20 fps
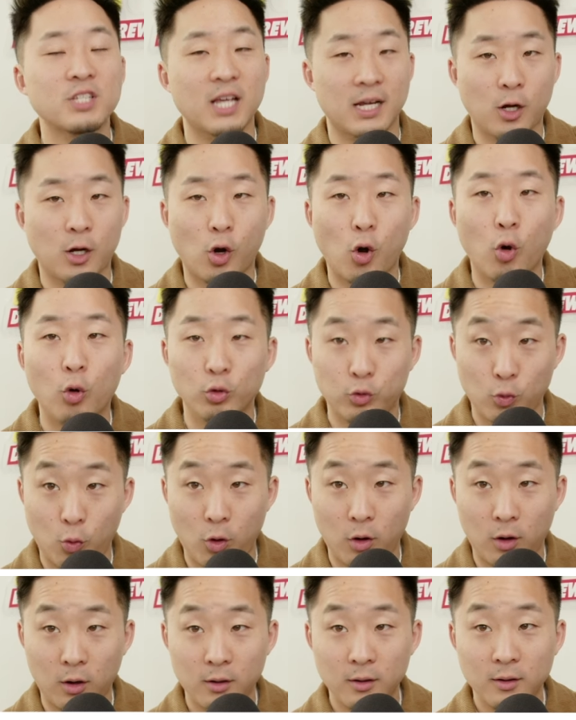like a cold
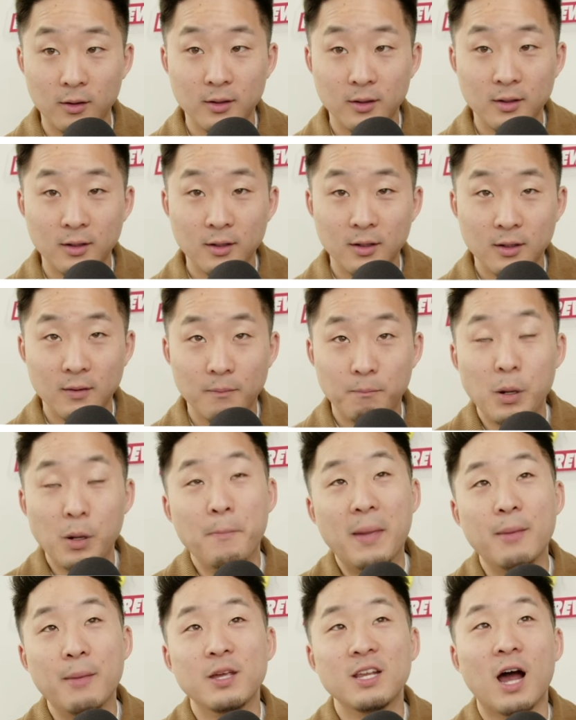war but
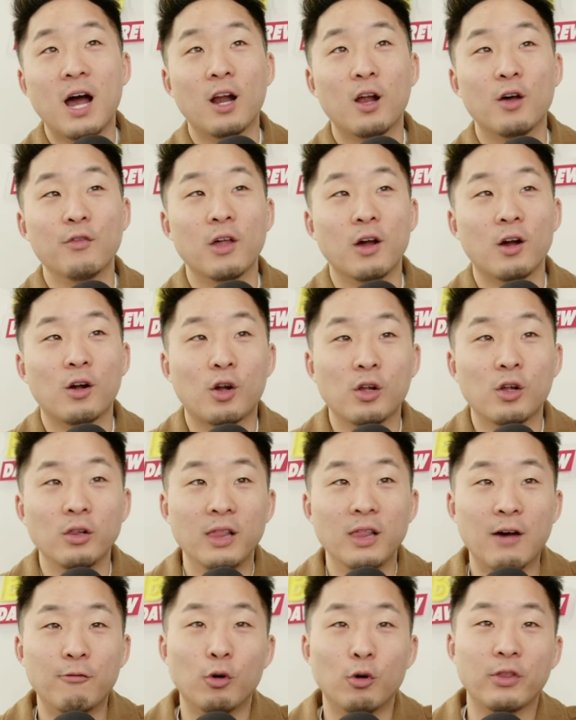maybe not on the
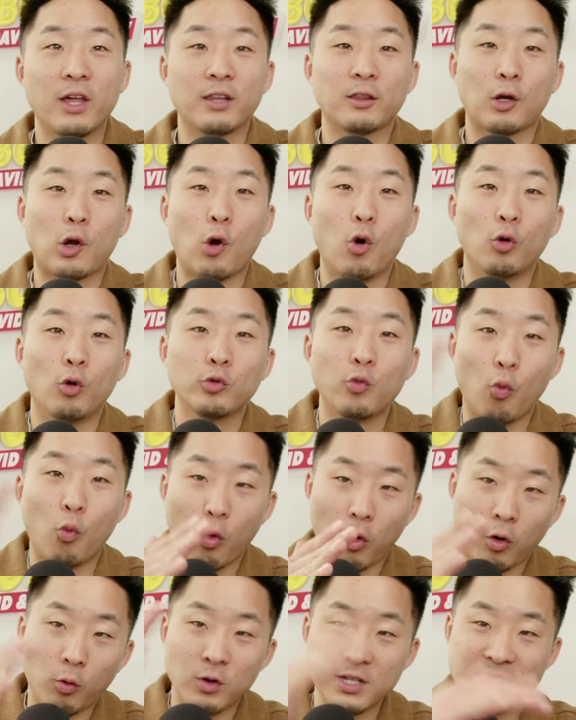level that the Cold
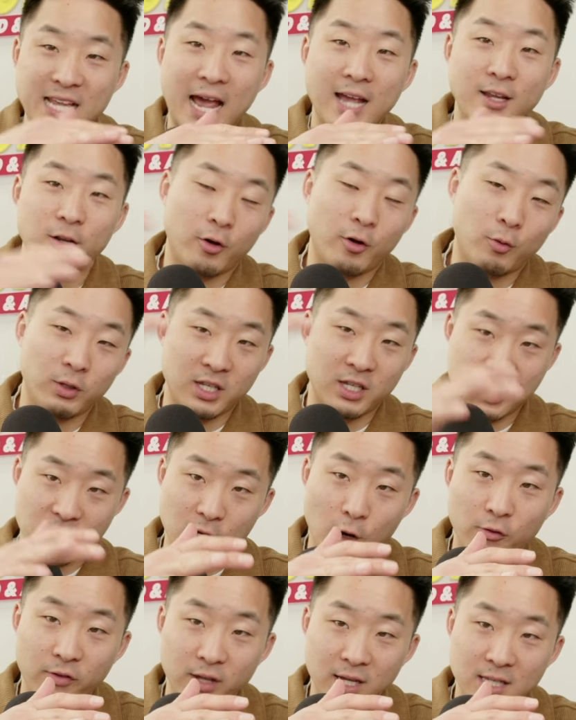War was at, you know, with the
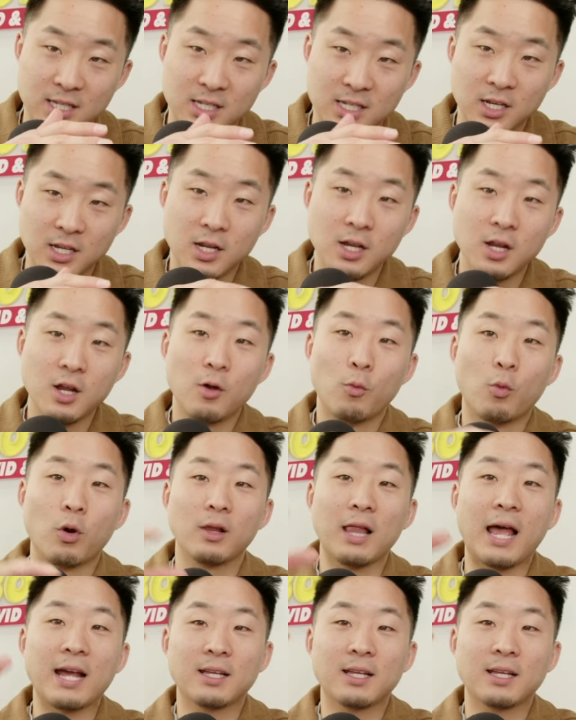Soviets. Right. How about where, a like,